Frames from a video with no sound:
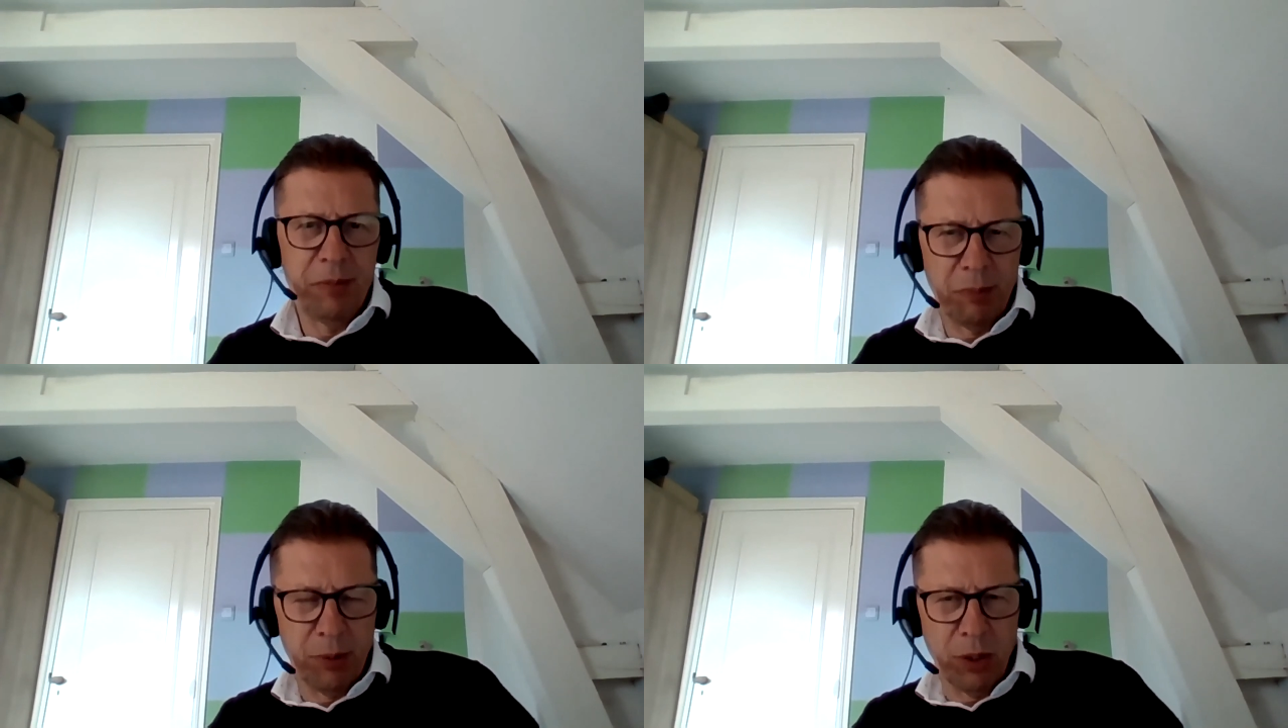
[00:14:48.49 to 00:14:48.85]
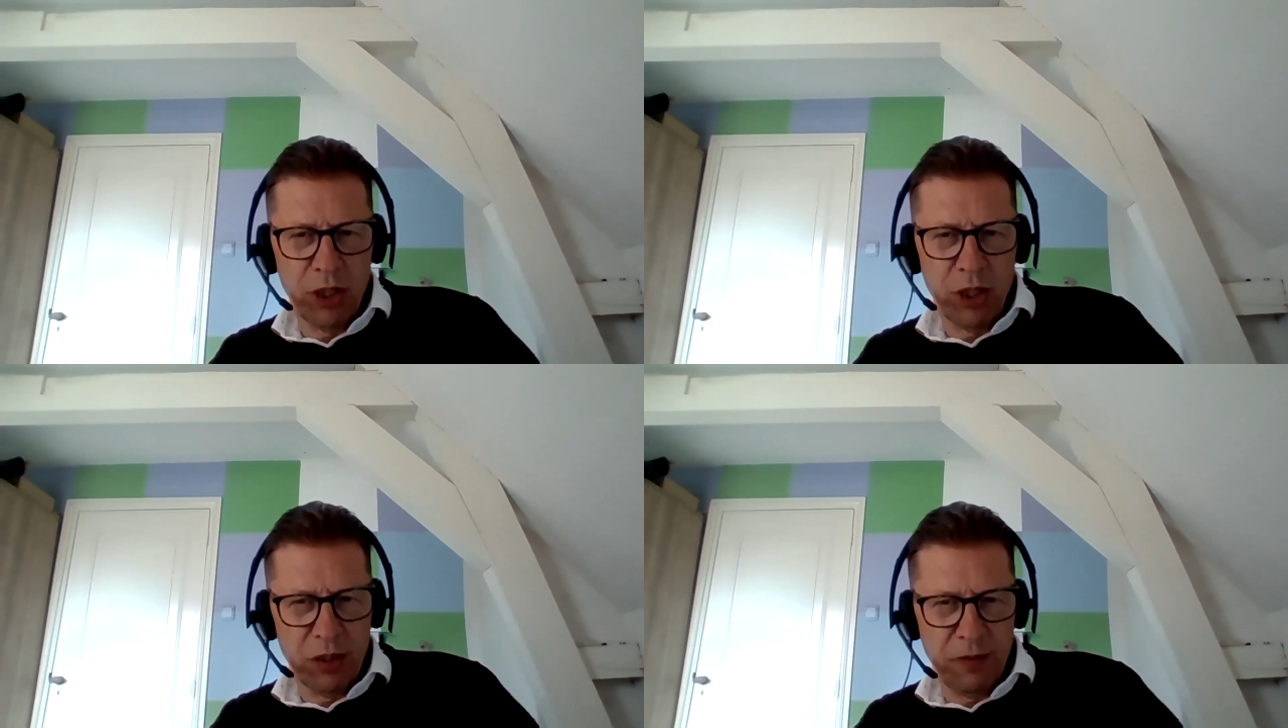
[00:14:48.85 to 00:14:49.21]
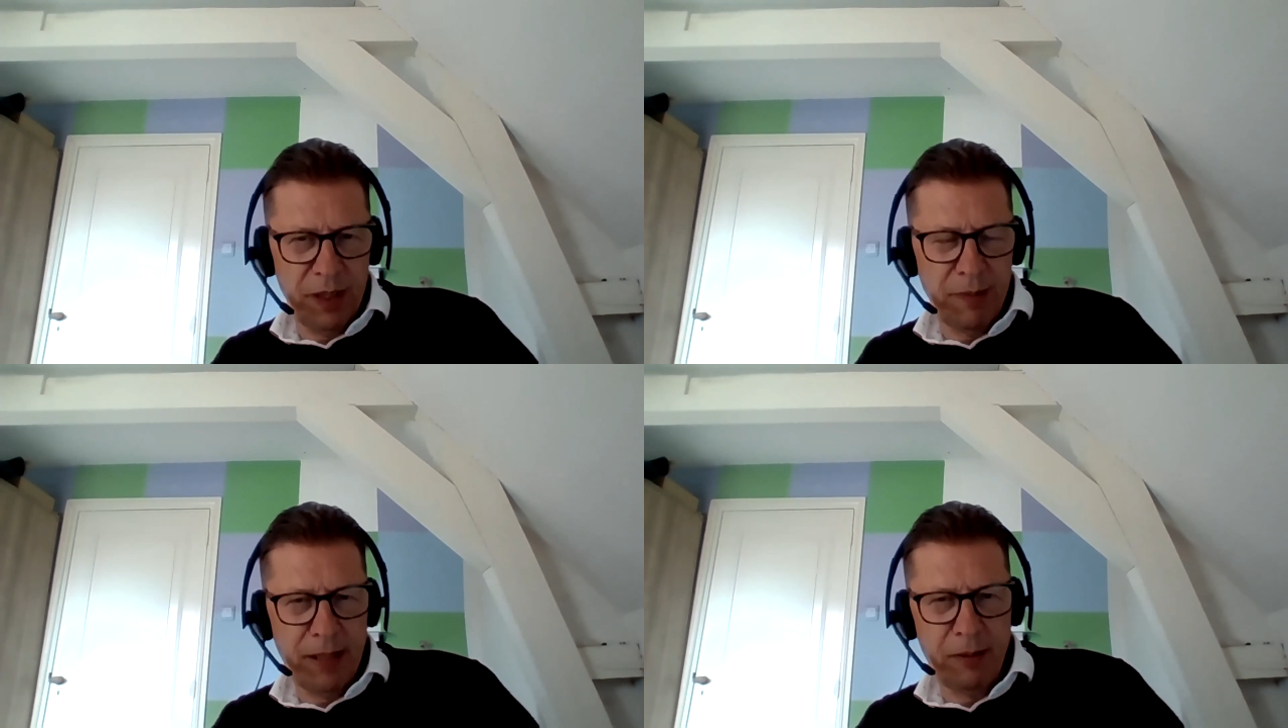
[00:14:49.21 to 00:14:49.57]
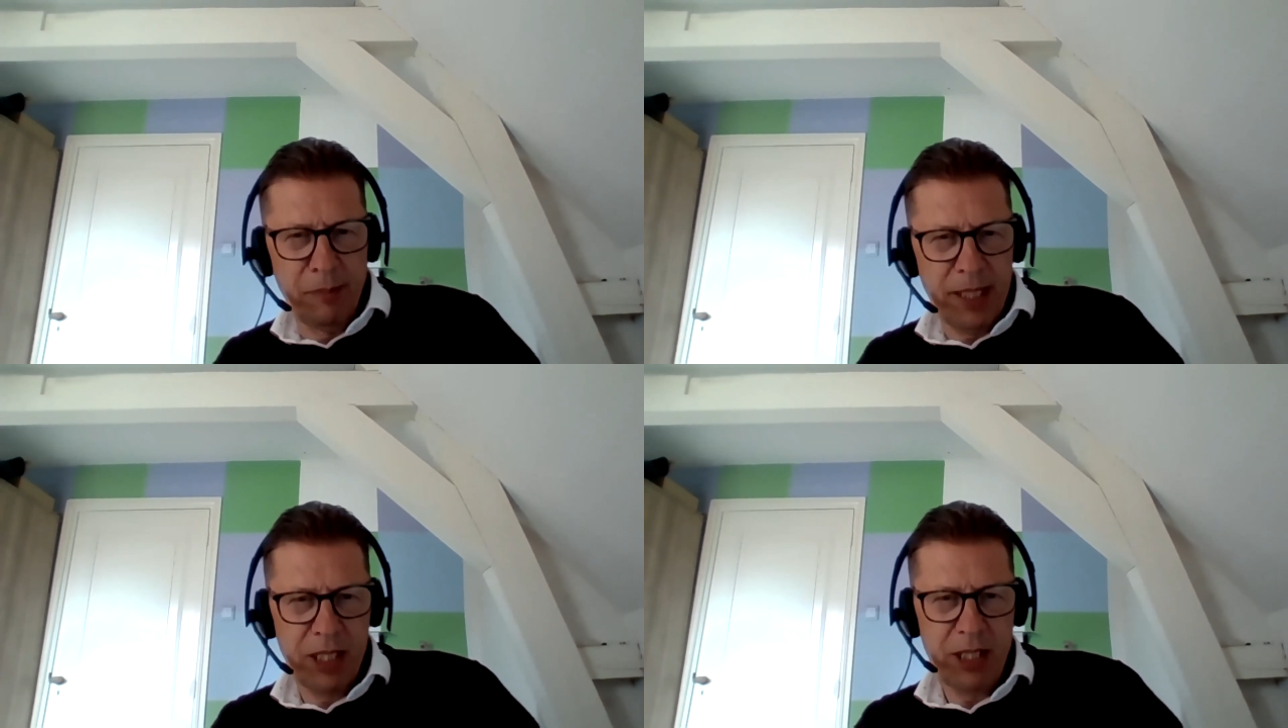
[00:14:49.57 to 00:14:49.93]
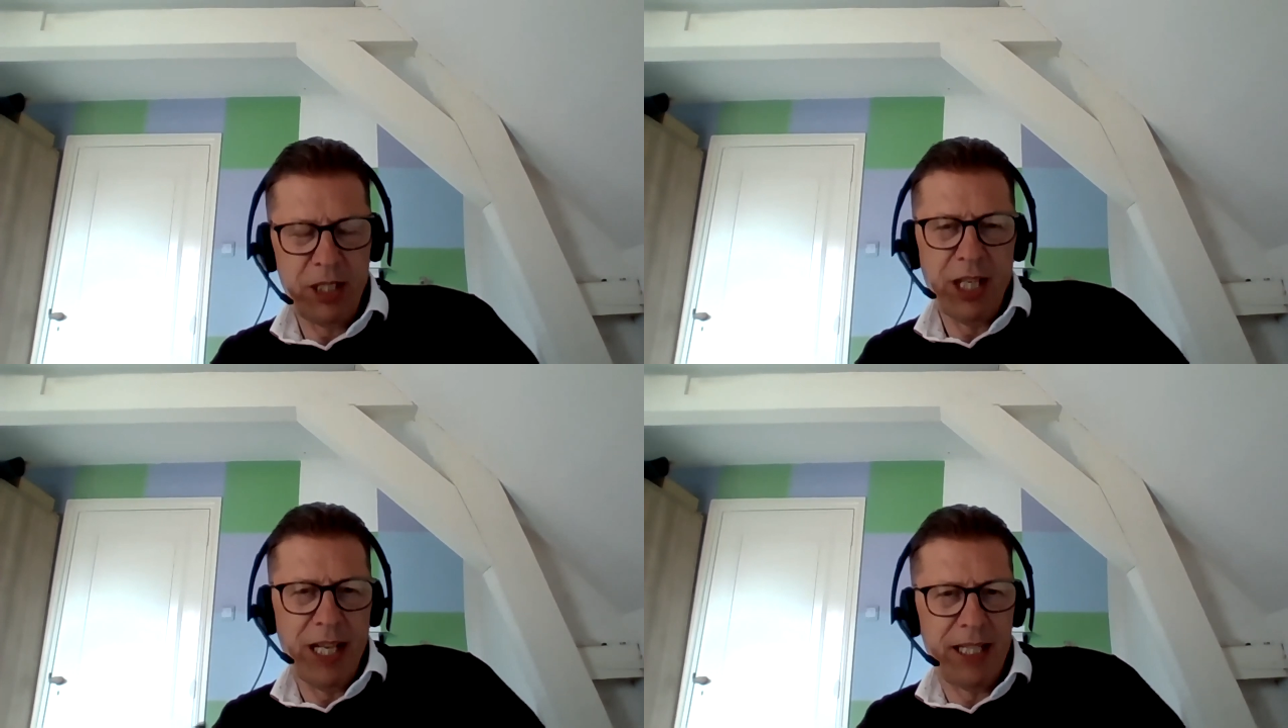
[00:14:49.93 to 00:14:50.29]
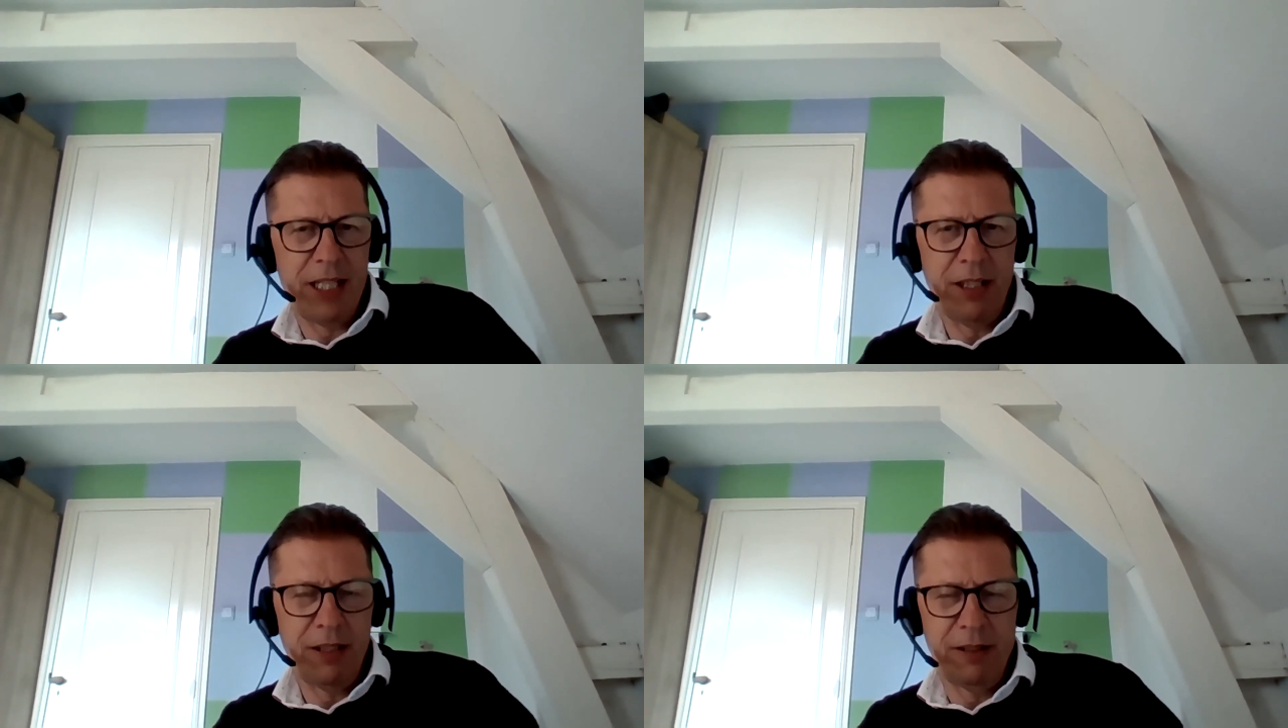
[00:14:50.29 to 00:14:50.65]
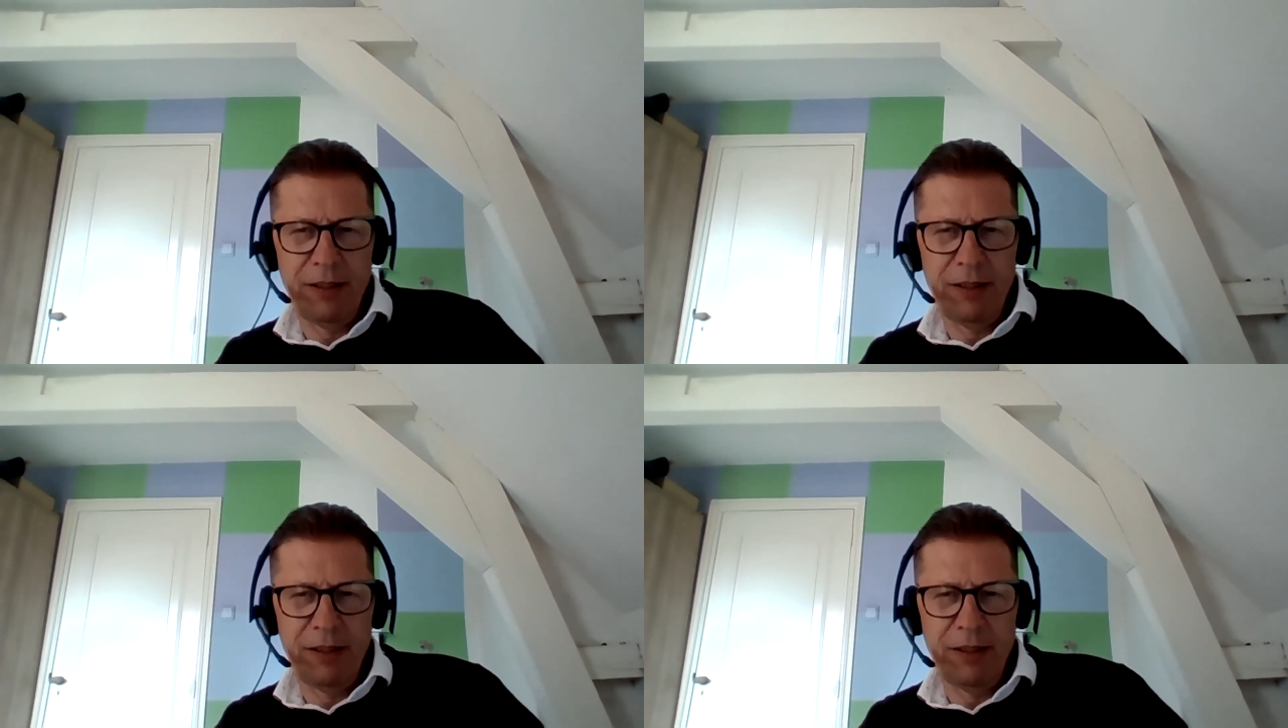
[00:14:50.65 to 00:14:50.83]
proposals, we will make a selection